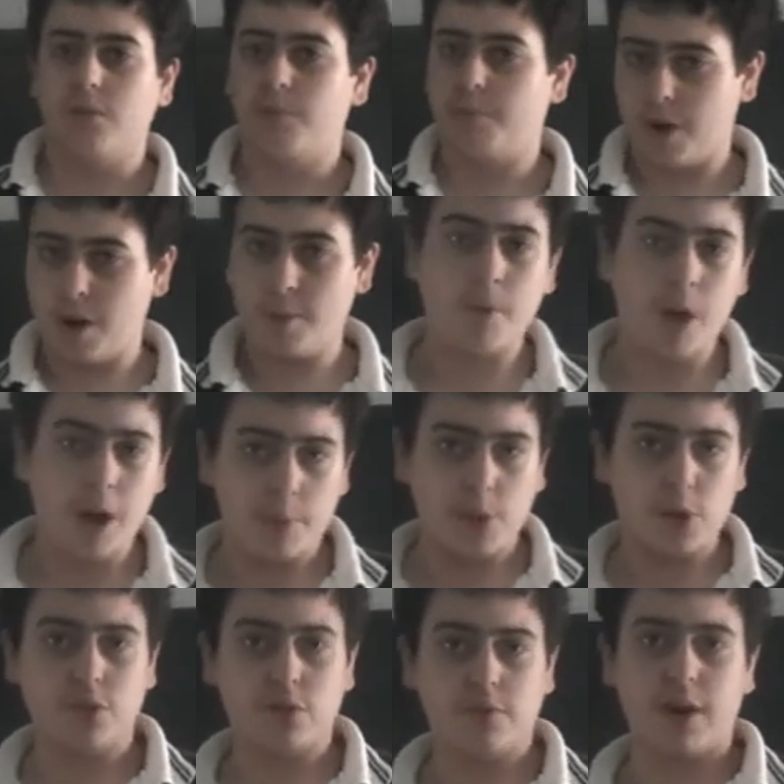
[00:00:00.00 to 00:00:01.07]
my
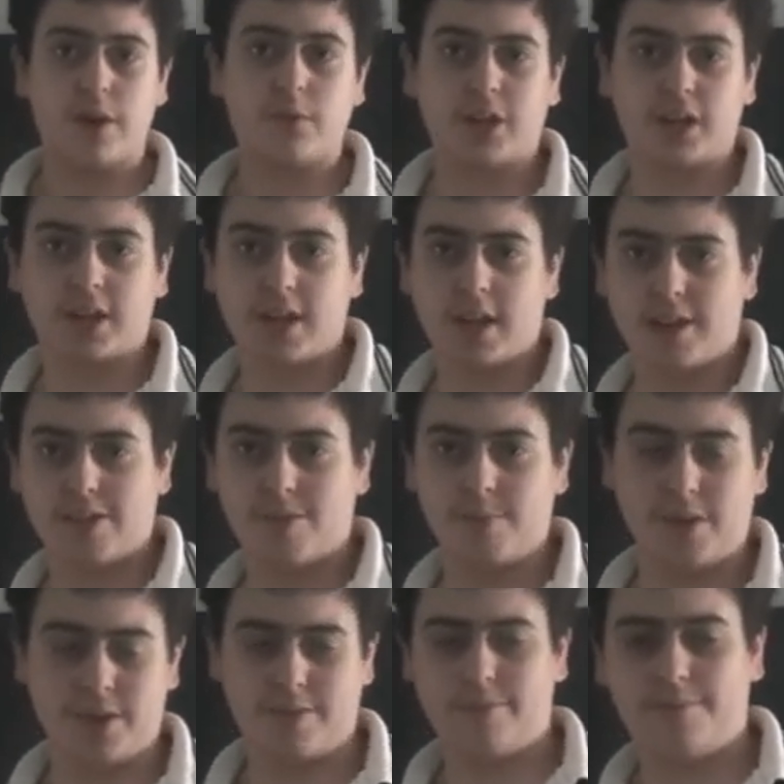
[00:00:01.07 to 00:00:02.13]
personal favourite like
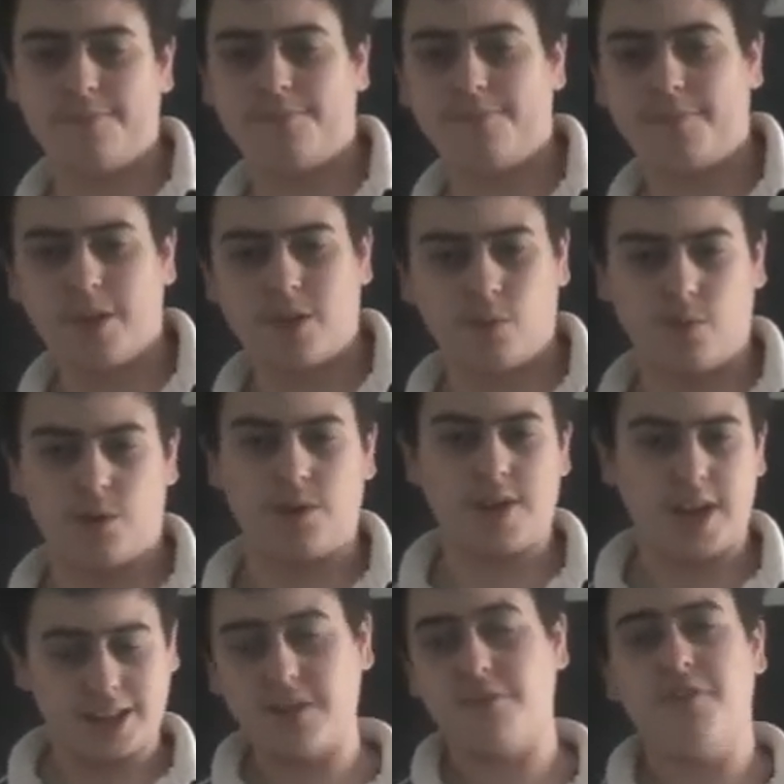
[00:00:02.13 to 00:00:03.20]
announcement
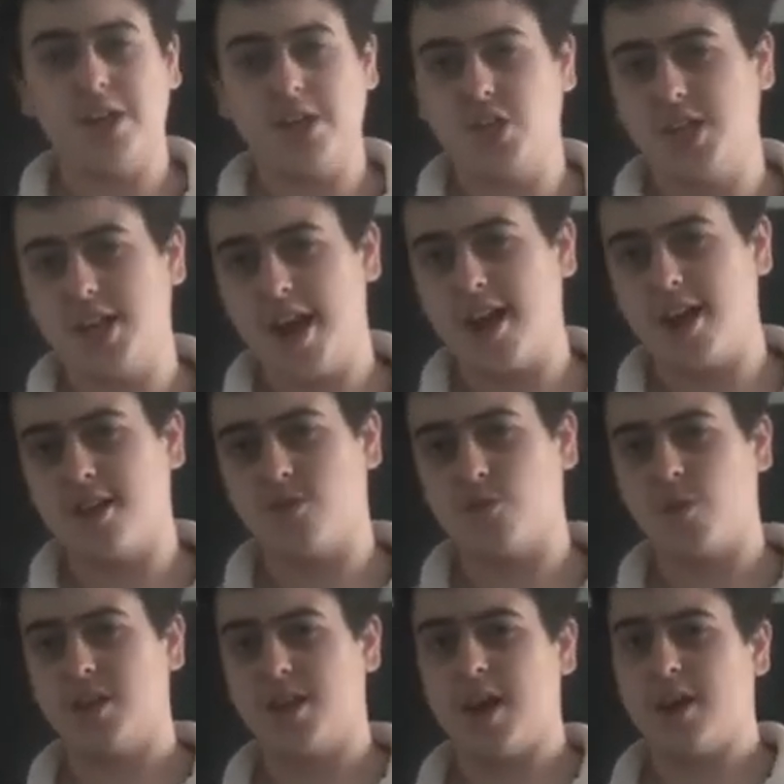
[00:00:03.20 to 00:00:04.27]
was at the VGAs
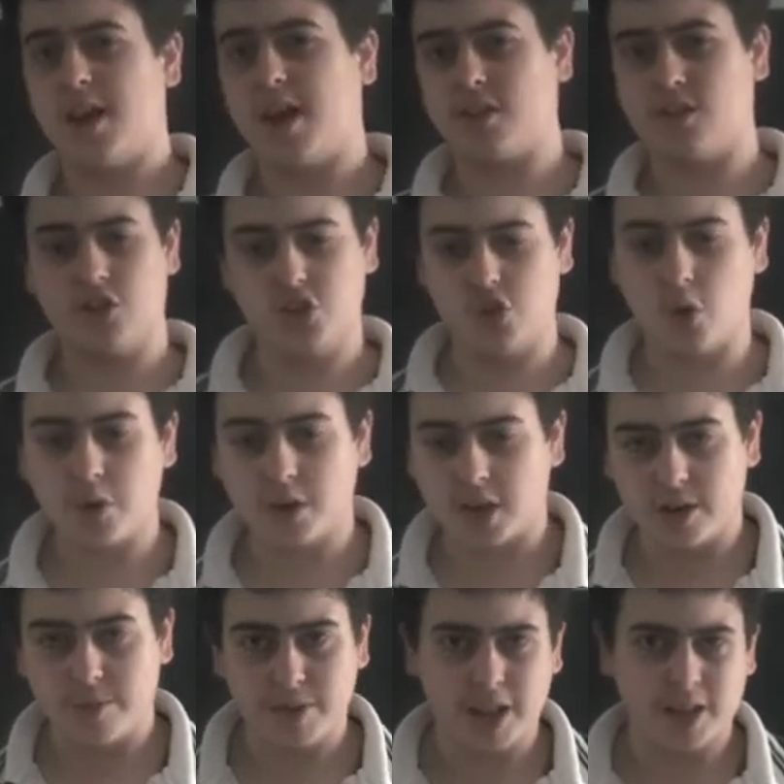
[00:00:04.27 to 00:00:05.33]
when they announced
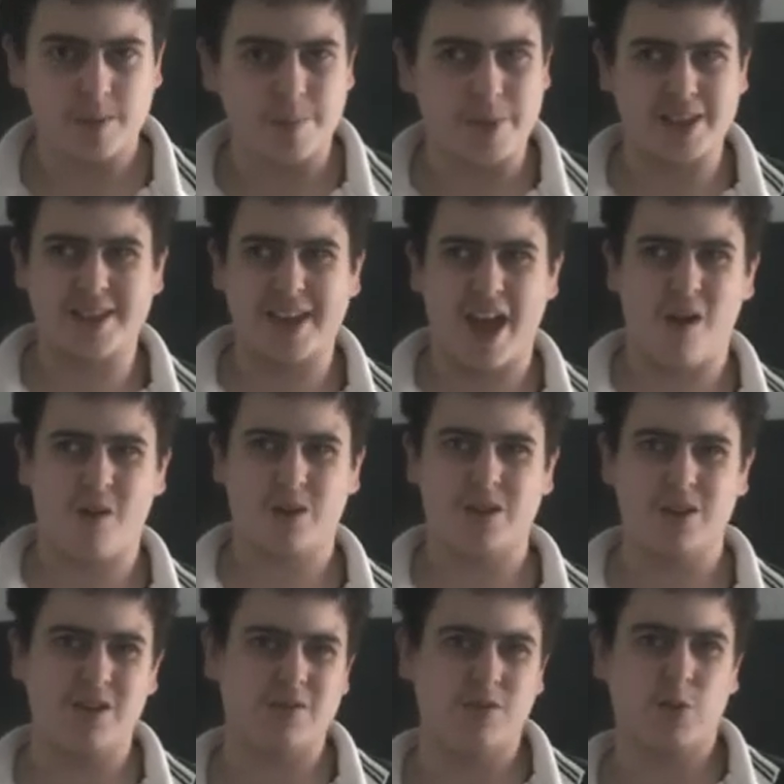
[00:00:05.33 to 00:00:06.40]
Joker to be like the best
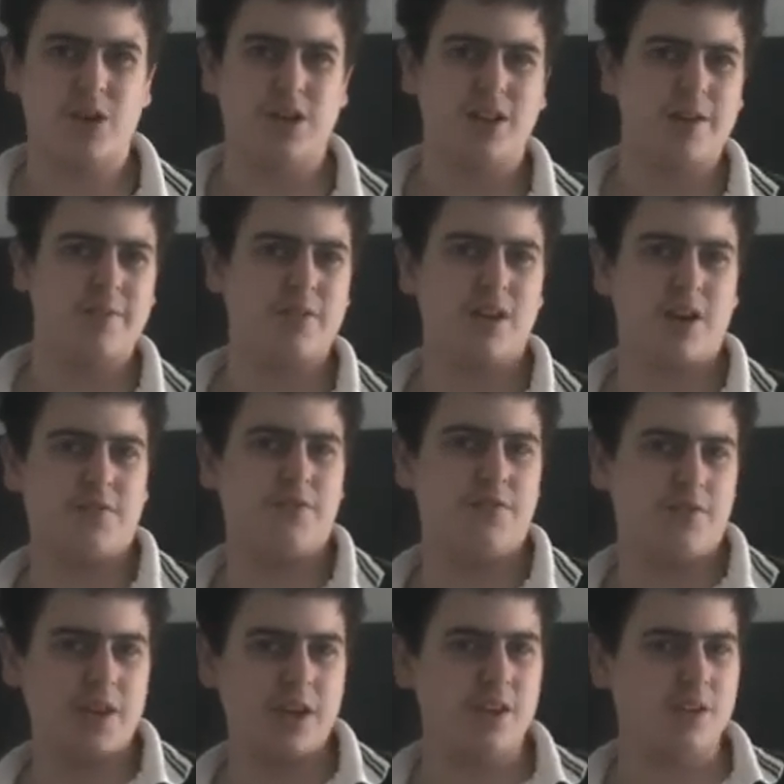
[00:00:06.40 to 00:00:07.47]
character of 2011. I
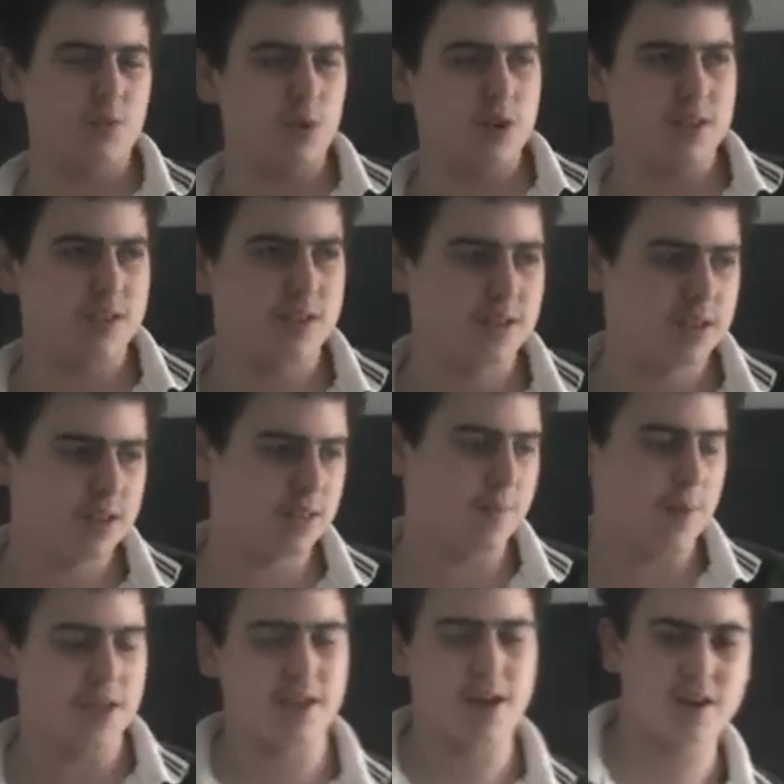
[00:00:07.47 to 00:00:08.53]
think it was
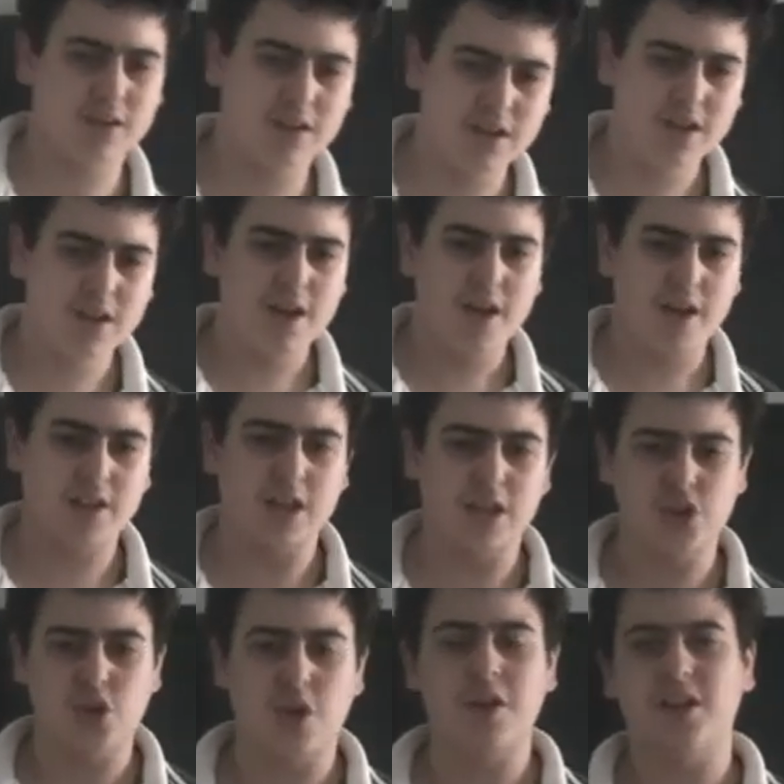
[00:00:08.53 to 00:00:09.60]
the best character, and they
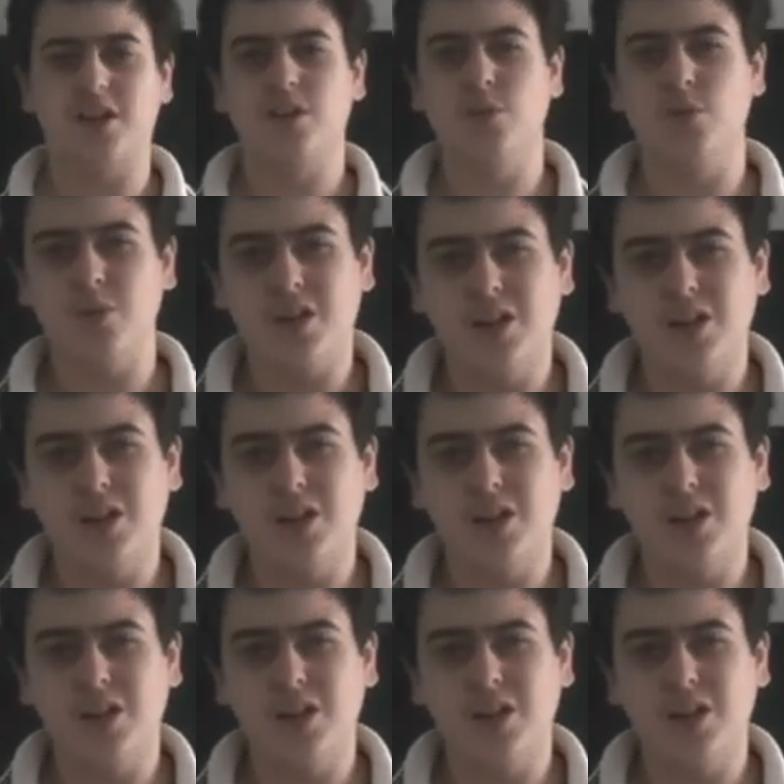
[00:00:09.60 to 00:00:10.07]
showed like a little